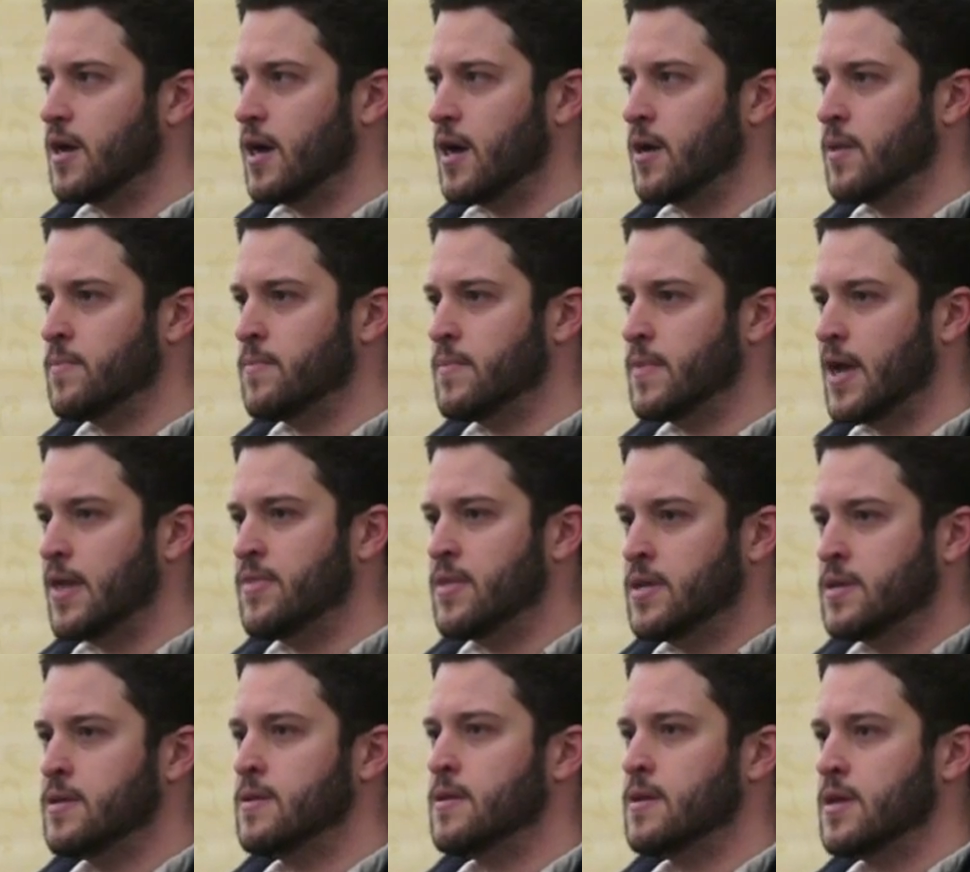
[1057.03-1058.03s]
Um, and
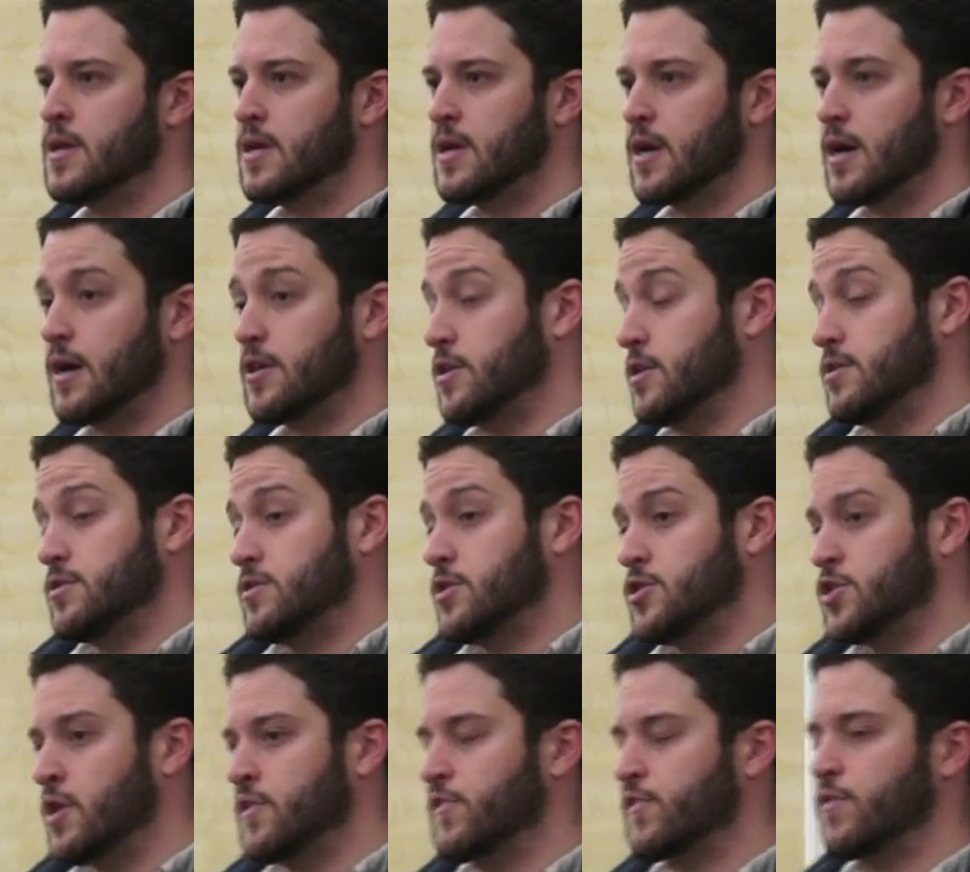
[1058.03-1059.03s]
then, uh, to
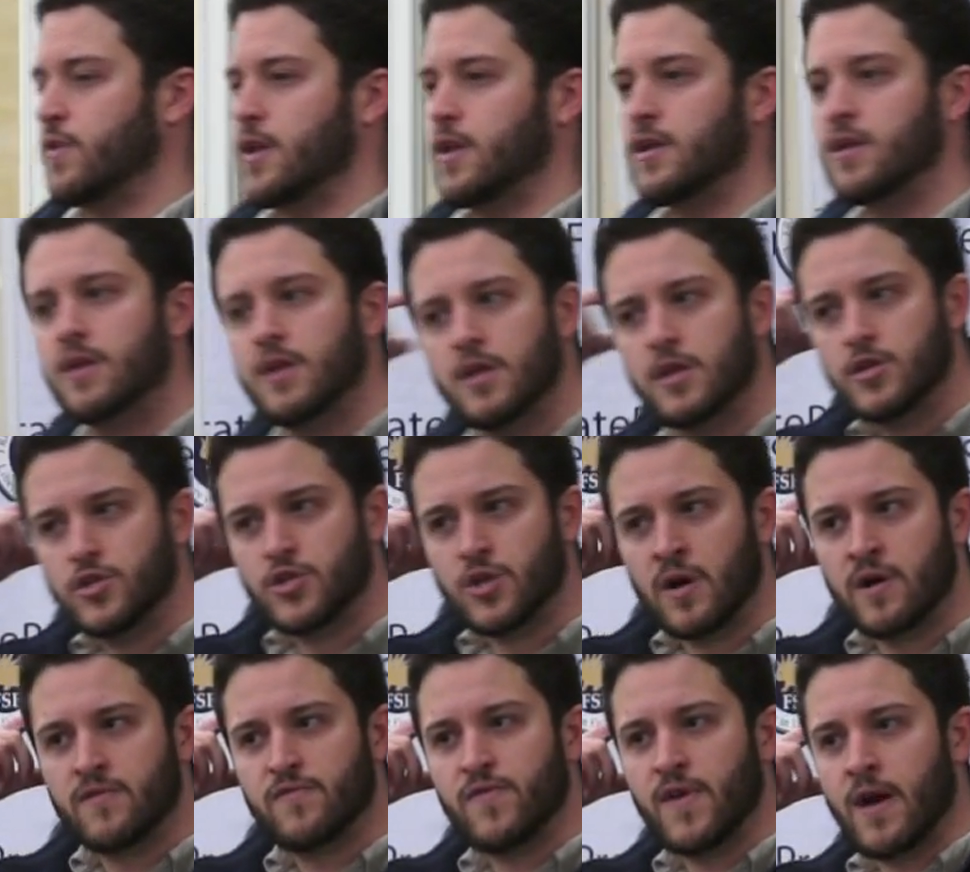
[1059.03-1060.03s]
John's credit,
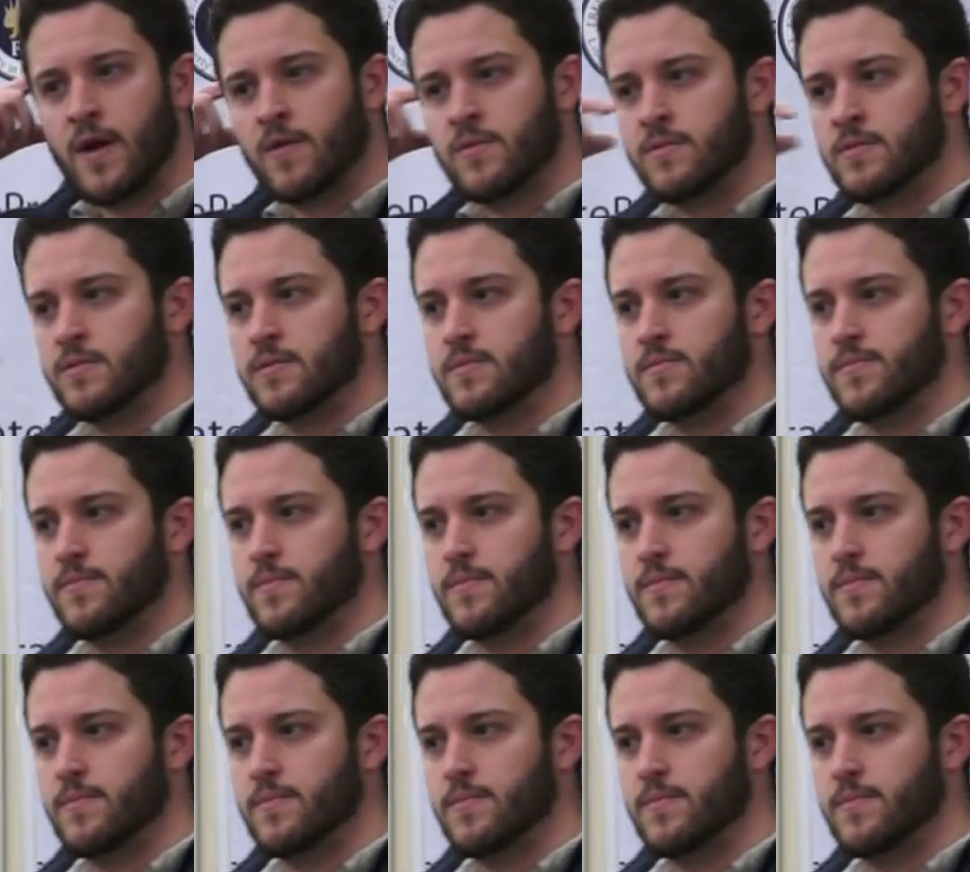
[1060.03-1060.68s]
John found,